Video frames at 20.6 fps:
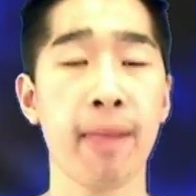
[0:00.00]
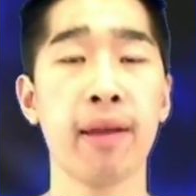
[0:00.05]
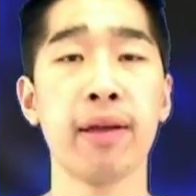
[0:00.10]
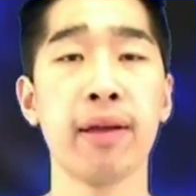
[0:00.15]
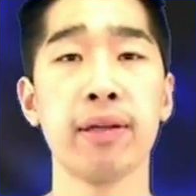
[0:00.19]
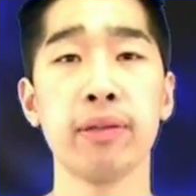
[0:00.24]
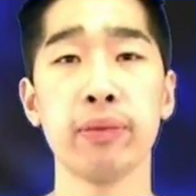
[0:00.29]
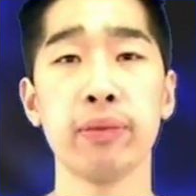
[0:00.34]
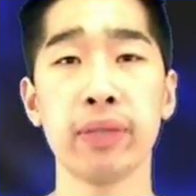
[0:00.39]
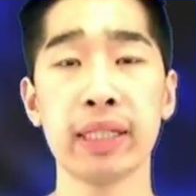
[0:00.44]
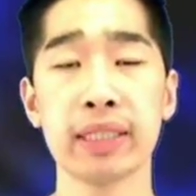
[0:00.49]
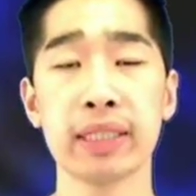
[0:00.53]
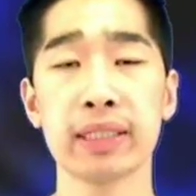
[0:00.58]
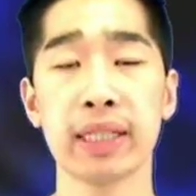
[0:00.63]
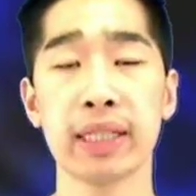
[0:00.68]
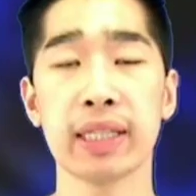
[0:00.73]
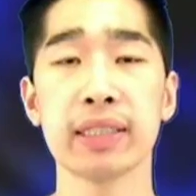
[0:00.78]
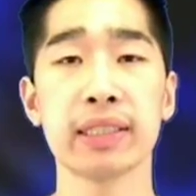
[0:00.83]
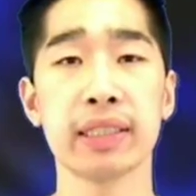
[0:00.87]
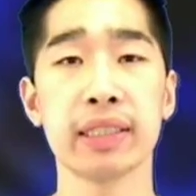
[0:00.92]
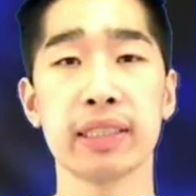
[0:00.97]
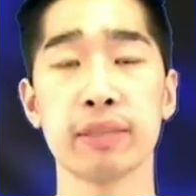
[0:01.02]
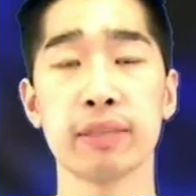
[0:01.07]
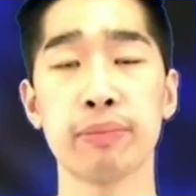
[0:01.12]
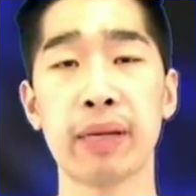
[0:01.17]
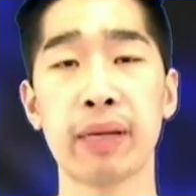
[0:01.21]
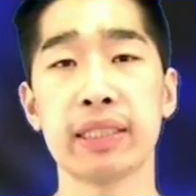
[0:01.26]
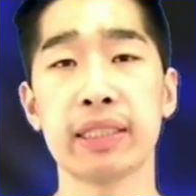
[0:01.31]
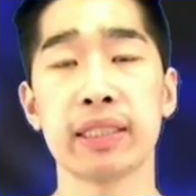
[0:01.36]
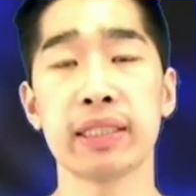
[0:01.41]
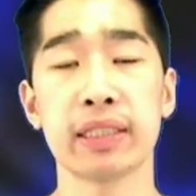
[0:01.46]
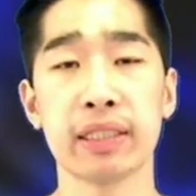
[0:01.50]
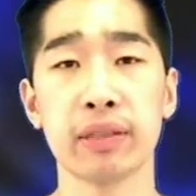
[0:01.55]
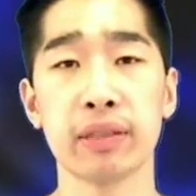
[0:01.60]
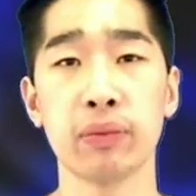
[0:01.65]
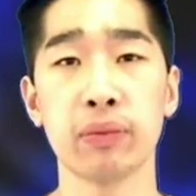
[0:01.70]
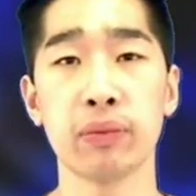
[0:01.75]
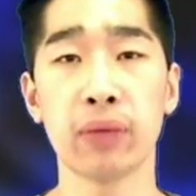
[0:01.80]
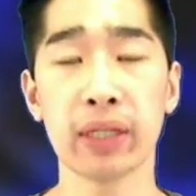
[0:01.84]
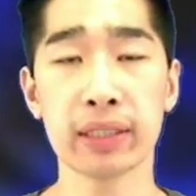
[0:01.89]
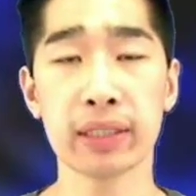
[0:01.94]
What it does is basically,
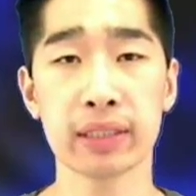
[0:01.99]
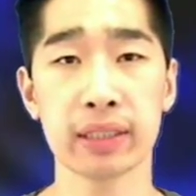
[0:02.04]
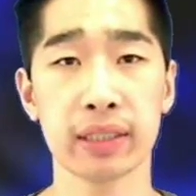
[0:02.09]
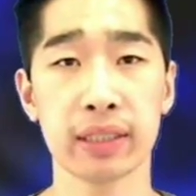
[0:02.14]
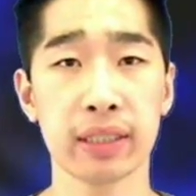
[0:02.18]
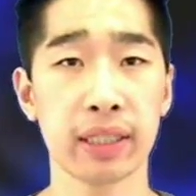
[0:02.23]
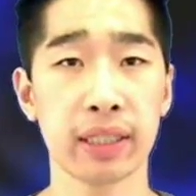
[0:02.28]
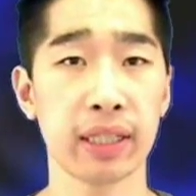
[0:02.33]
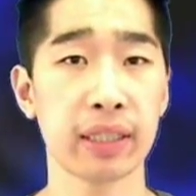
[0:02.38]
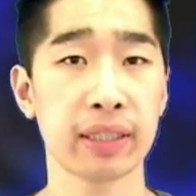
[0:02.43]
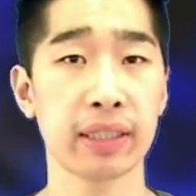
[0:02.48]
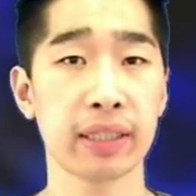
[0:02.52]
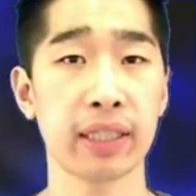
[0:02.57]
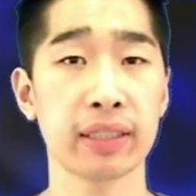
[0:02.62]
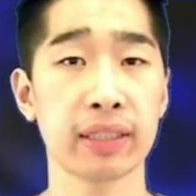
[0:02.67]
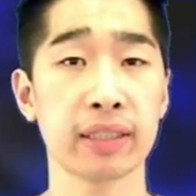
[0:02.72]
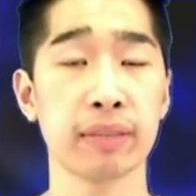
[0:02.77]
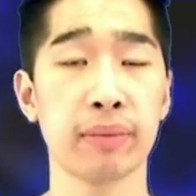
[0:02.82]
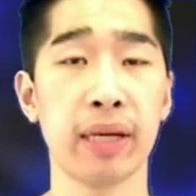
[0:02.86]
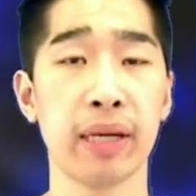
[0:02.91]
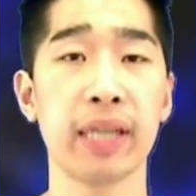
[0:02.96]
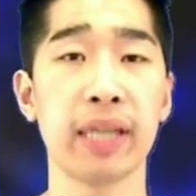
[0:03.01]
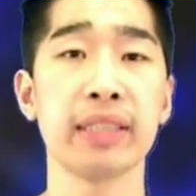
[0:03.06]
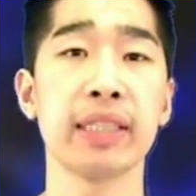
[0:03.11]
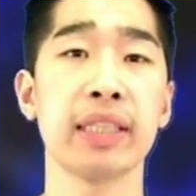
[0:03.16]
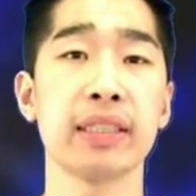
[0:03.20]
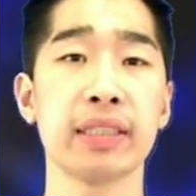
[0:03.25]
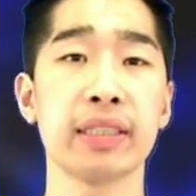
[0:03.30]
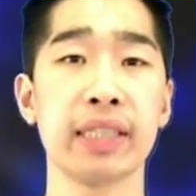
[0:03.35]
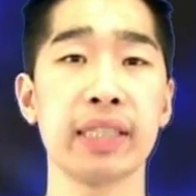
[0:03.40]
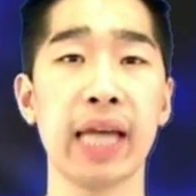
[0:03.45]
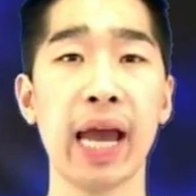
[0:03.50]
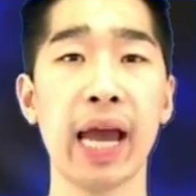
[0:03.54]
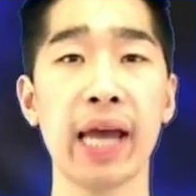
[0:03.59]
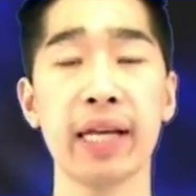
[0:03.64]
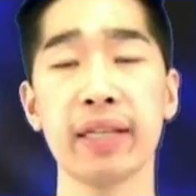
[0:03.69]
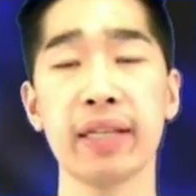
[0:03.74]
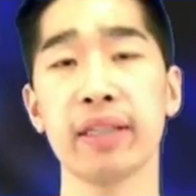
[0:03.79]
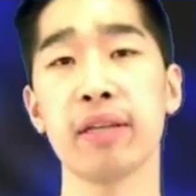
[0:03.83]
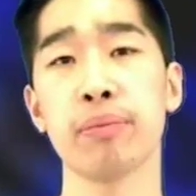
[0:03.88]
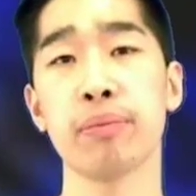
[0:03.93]
once a customer has actually
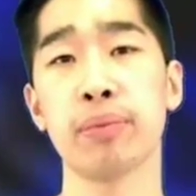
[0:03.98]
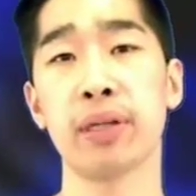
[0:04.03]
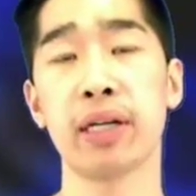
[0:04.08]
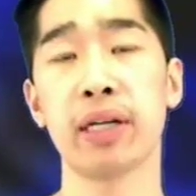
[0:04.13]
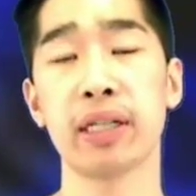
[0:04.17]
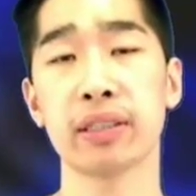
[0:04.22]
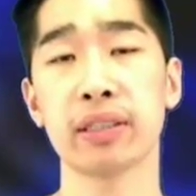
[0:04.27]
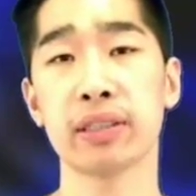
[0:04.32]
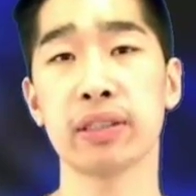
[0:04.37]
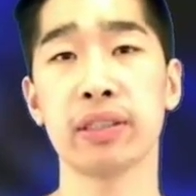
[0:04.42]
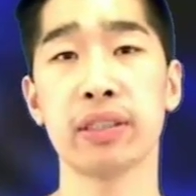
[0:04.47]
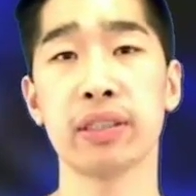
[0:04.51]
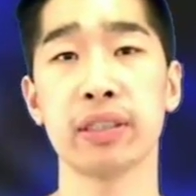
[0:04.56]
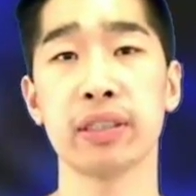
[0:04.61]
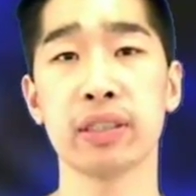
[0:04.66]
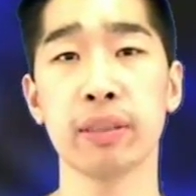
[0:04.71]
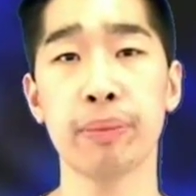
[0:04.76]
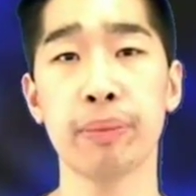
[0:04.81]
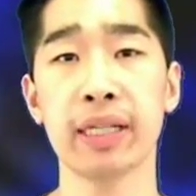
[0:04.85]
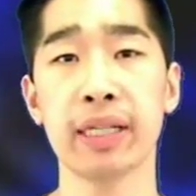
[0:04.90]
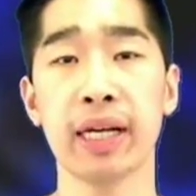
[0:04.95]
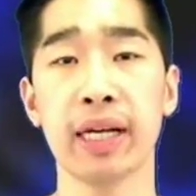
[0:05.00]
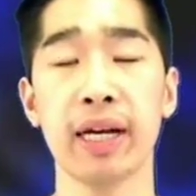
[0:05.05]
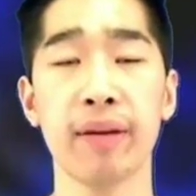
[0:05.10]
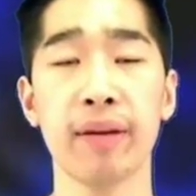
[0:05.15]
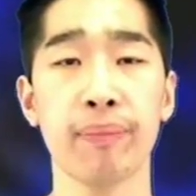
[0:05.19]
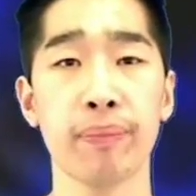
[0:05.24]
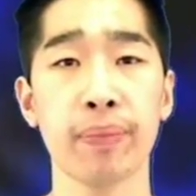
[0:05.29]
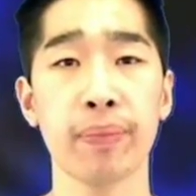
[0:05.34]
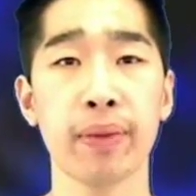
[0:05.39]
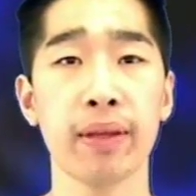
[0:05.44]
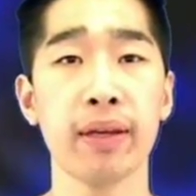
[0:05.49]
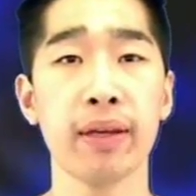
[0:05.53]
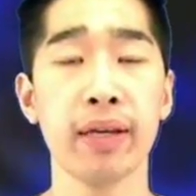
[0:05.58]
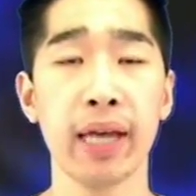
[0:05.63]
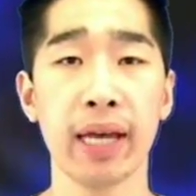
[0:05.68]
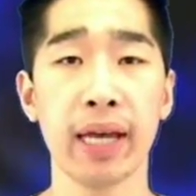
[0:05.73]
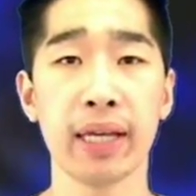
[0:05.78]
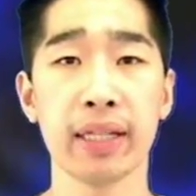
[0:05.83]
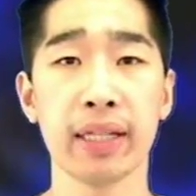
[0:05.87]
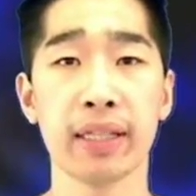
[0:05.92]
added their product to the shopping cart
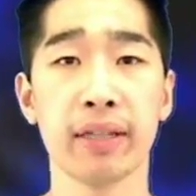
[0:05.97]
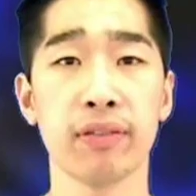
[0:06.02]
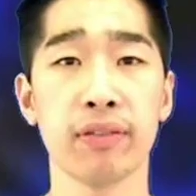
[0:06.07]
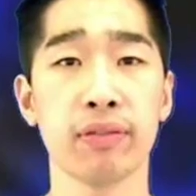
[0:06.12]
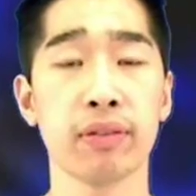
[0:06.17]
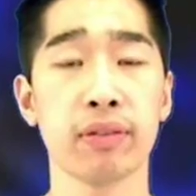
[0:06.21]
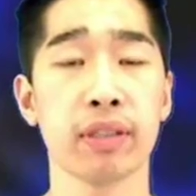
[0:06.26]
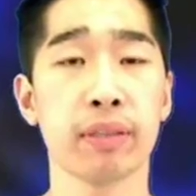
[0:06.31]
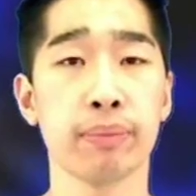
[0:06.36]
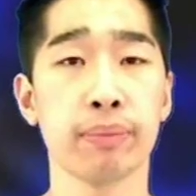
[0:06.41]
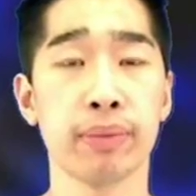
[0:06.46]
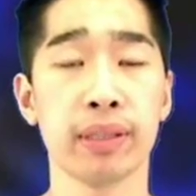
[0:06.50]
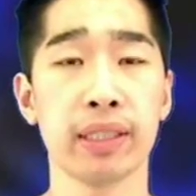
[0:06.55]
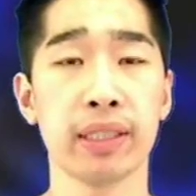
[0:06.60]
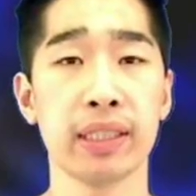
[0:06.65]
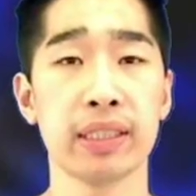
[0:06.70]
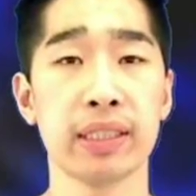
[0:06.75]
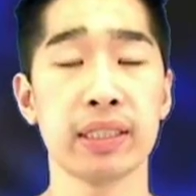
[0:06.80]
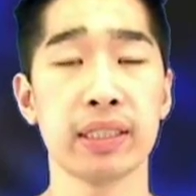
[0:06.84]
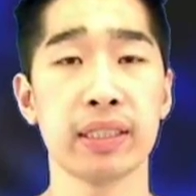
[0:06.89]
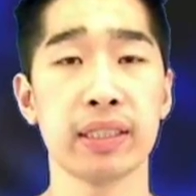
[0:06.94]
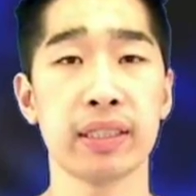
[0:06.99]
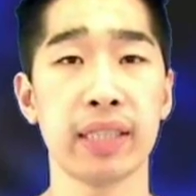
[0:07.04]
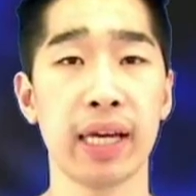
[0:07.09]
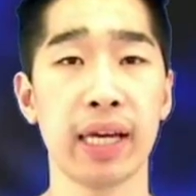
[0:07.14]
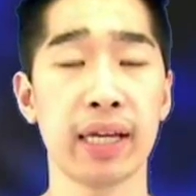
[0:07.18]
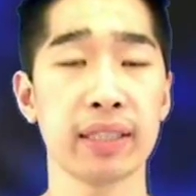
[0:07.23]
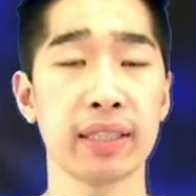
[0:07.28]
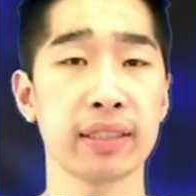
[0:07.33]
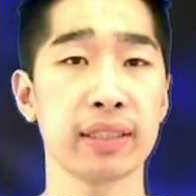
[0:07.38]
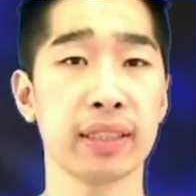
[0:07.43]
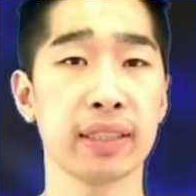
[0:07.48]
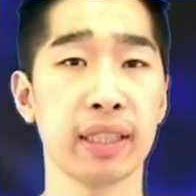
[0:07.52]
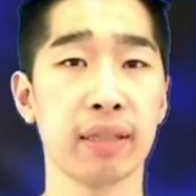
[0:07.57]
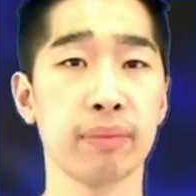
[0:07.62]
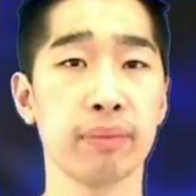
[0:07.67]
and they've completed that